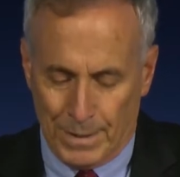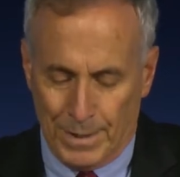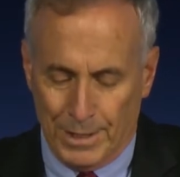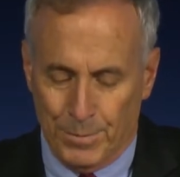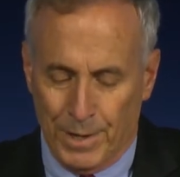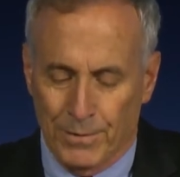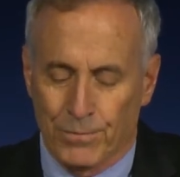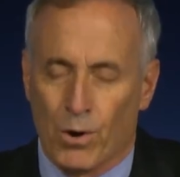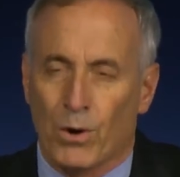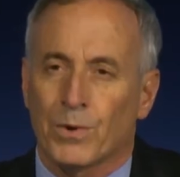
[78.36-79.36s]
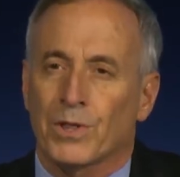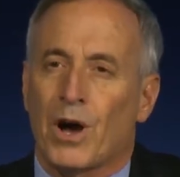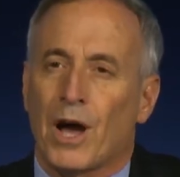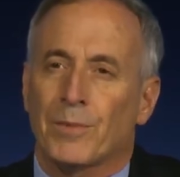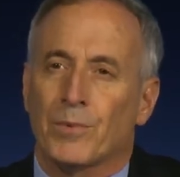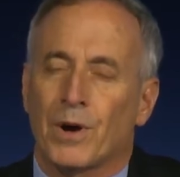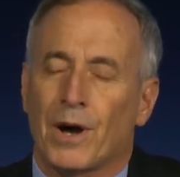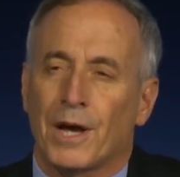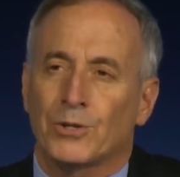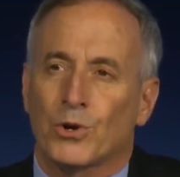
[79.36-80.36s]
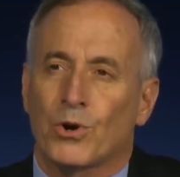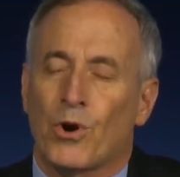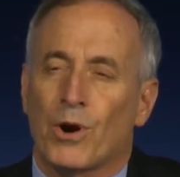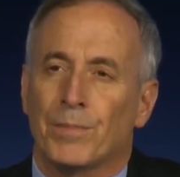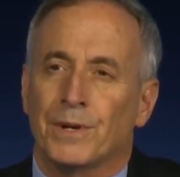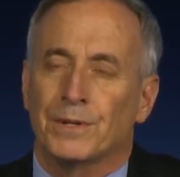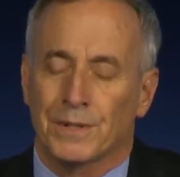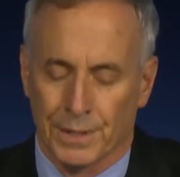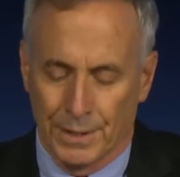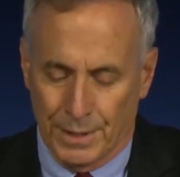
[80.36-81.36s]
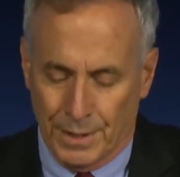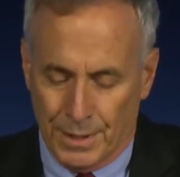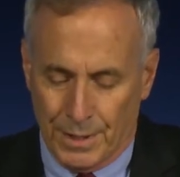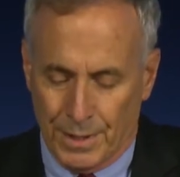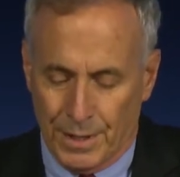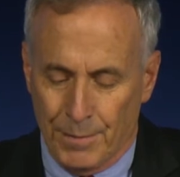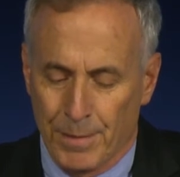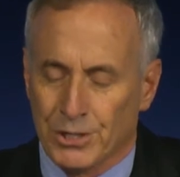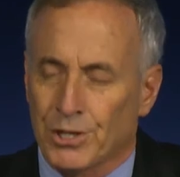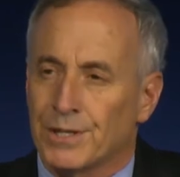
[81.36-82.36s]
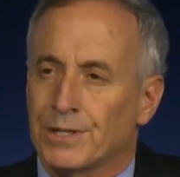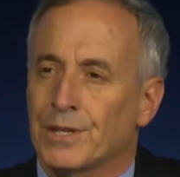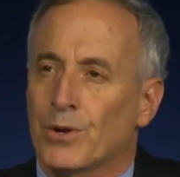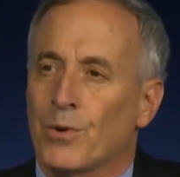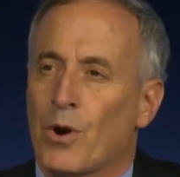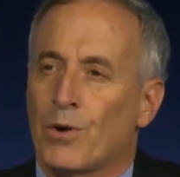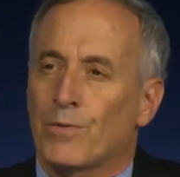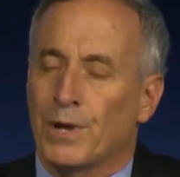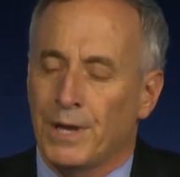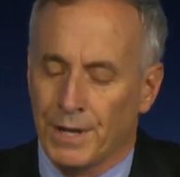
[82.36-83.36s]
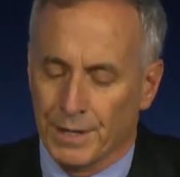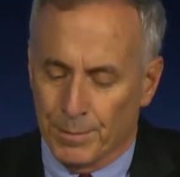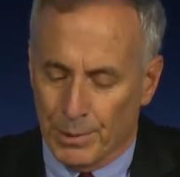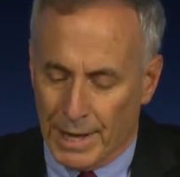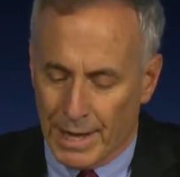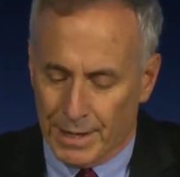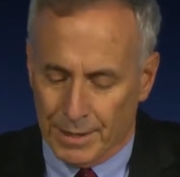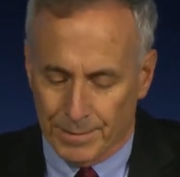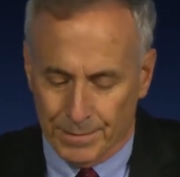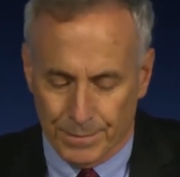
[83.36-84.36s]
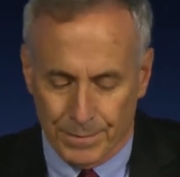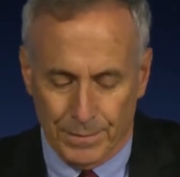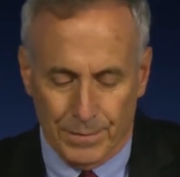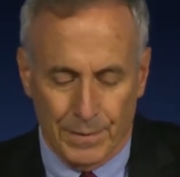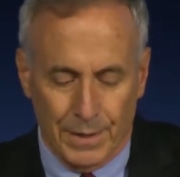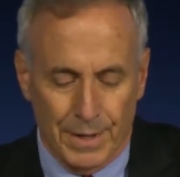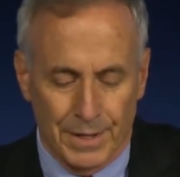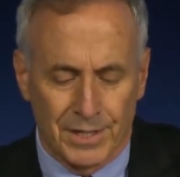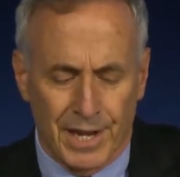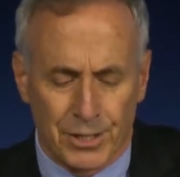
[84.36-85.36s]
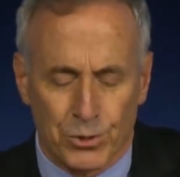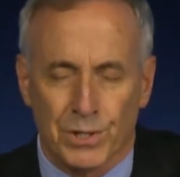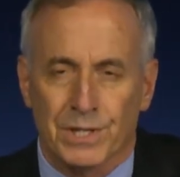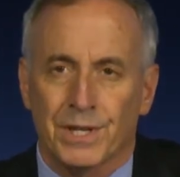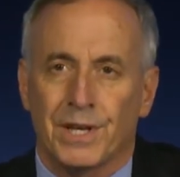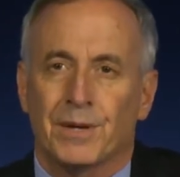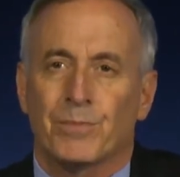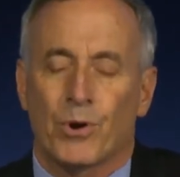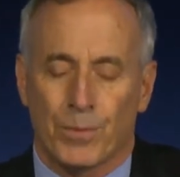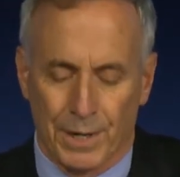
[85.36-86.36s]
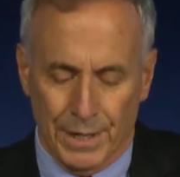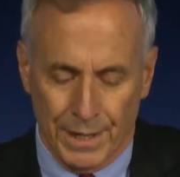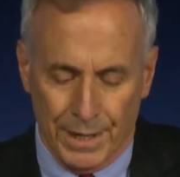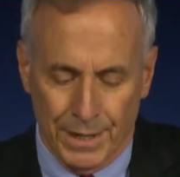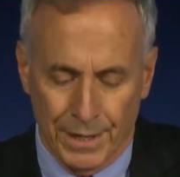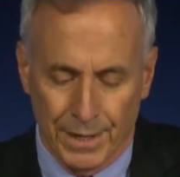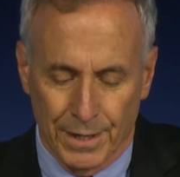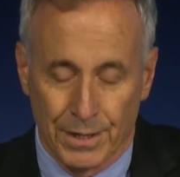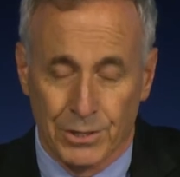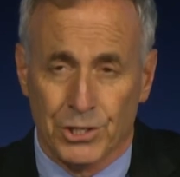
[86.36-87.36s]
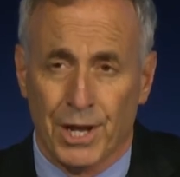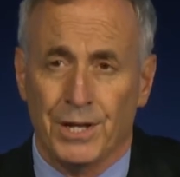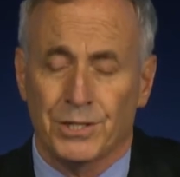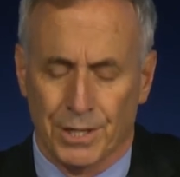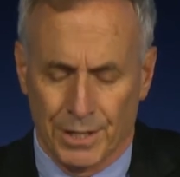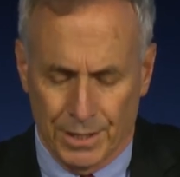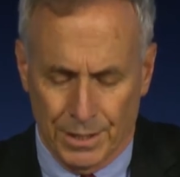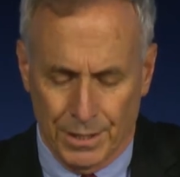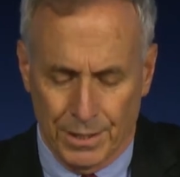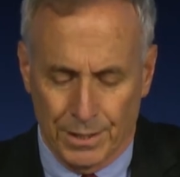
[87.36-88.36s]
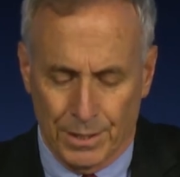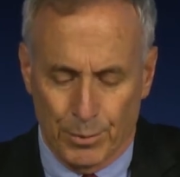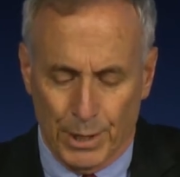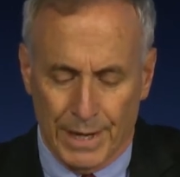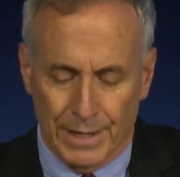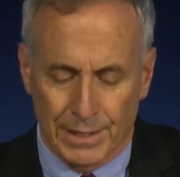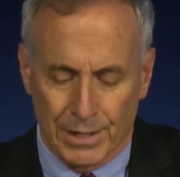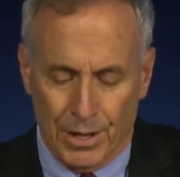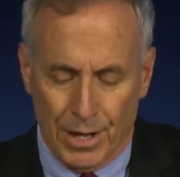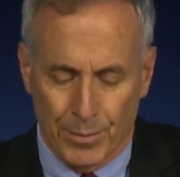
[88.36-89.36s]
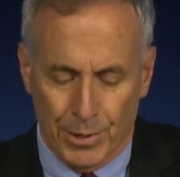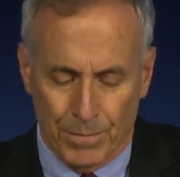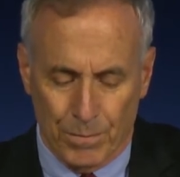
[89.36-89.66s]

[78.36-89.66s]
It's being fought with hydrocarbon emissions that are overheating the planet and disastrously and permanently changing the planet's climate.